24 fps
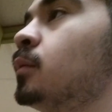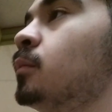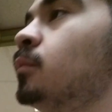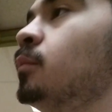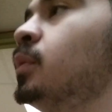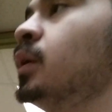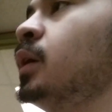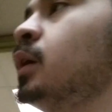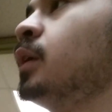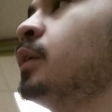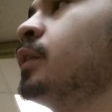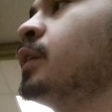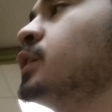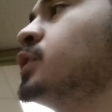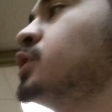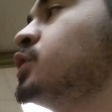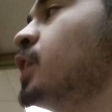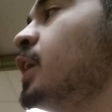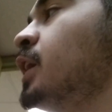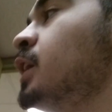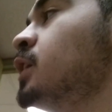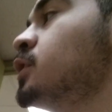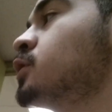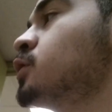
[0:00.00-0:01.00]
Be the
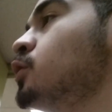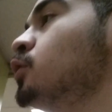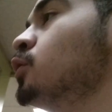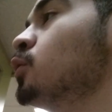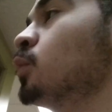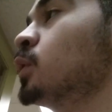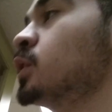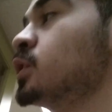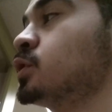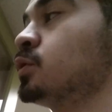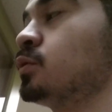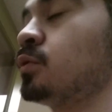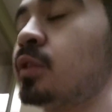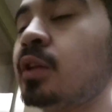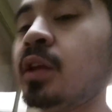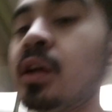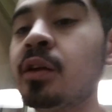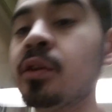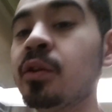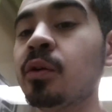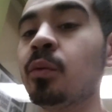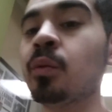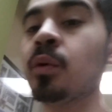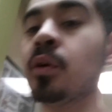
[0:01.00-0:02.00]
change you wish to see
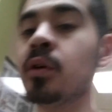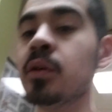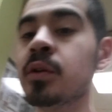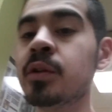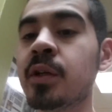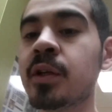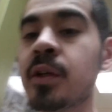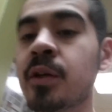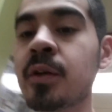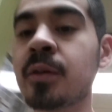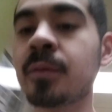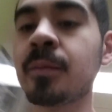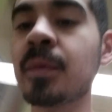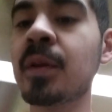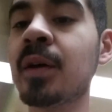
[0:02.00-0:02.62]
in the world, you know.